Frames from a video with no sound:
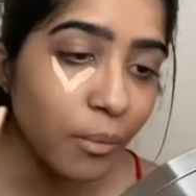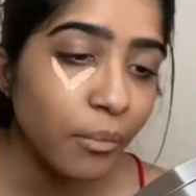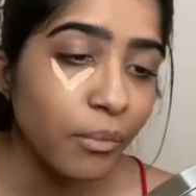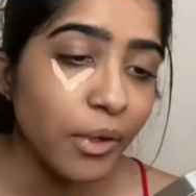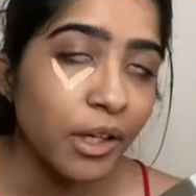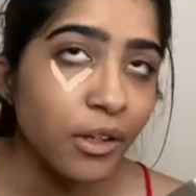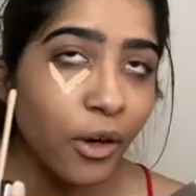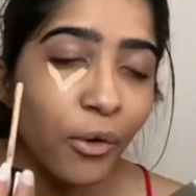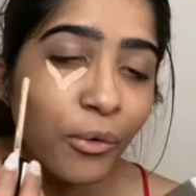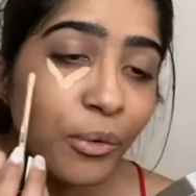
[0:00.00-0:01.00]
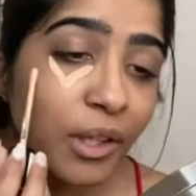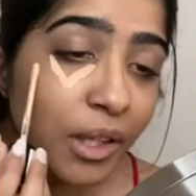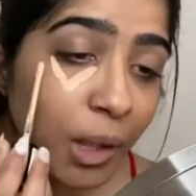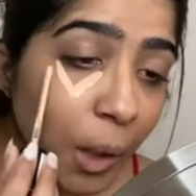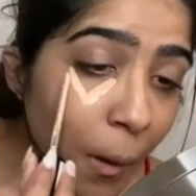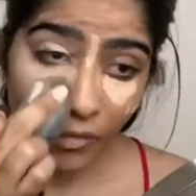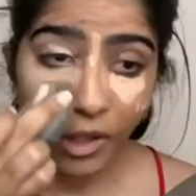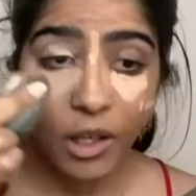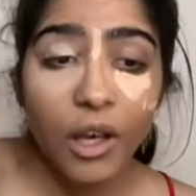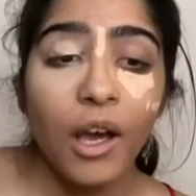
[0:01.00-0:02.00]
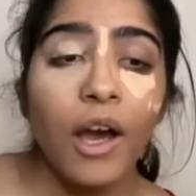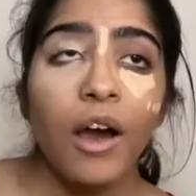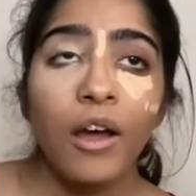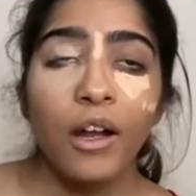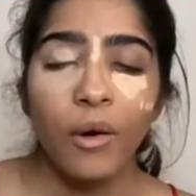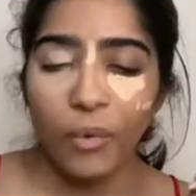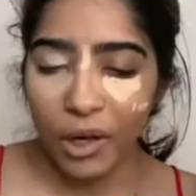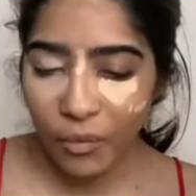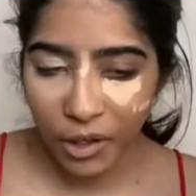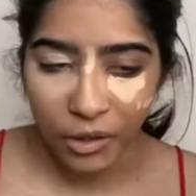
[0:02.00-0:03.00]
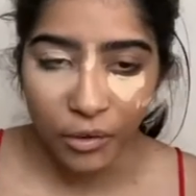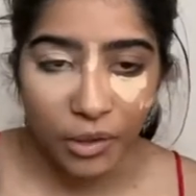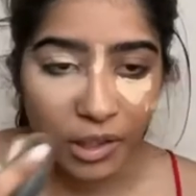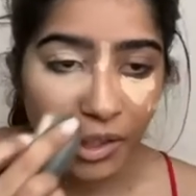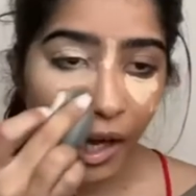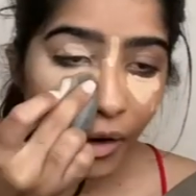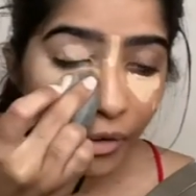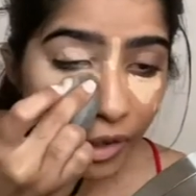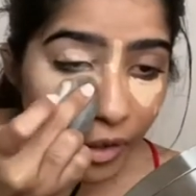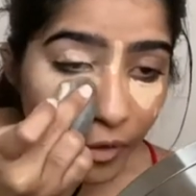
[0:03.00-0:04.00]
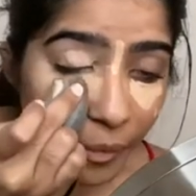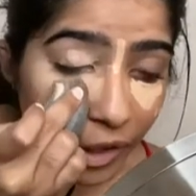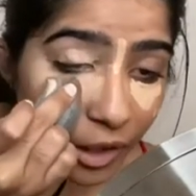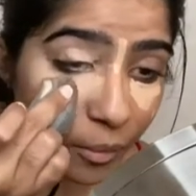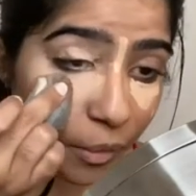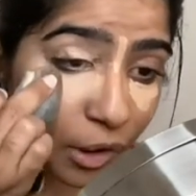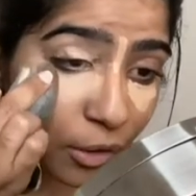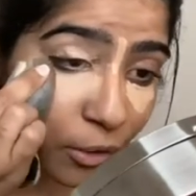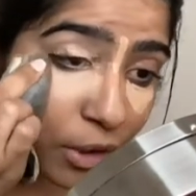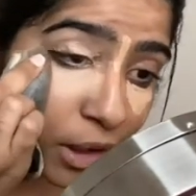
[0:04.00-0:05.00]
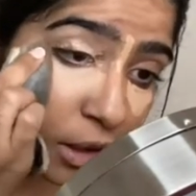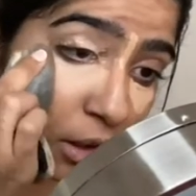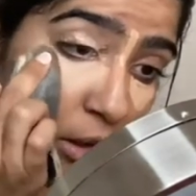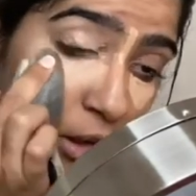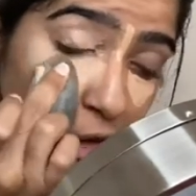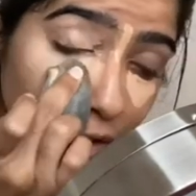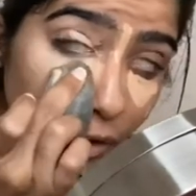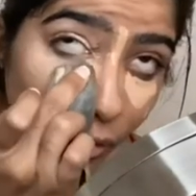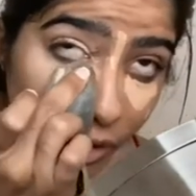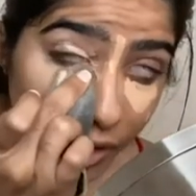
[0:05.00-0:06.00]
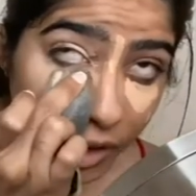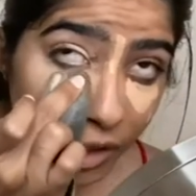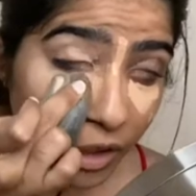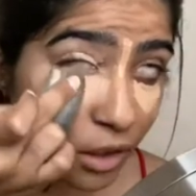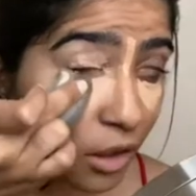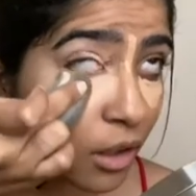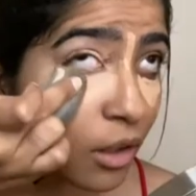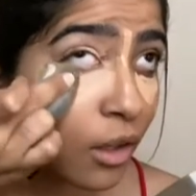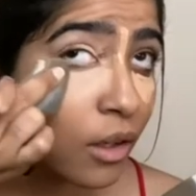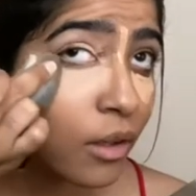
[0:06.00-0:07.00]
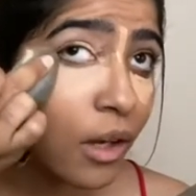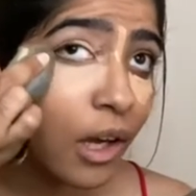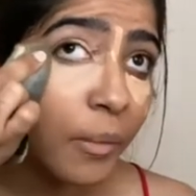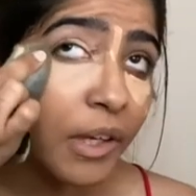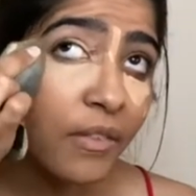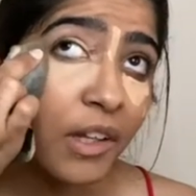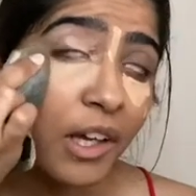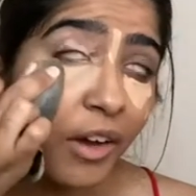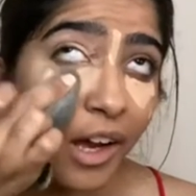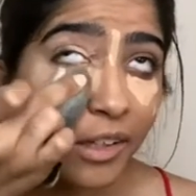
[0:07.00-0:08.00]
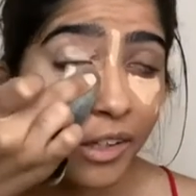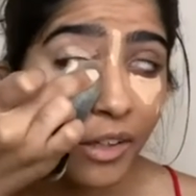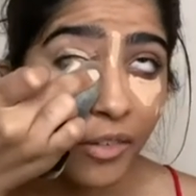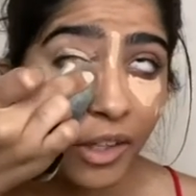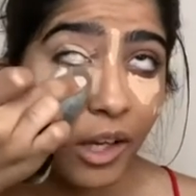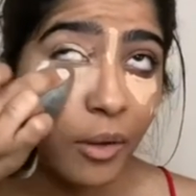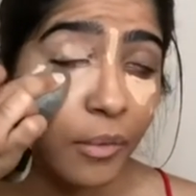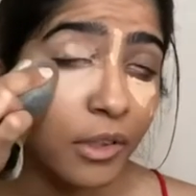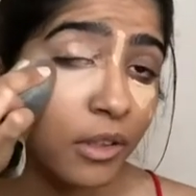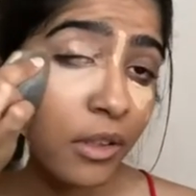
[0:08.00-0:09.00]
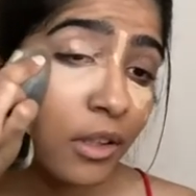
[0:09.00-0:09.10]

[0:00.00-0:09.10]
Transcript: but it goes. And what I want to know is how has everybody been doing during this quarantine? I mean, I feel like I ask this every time, but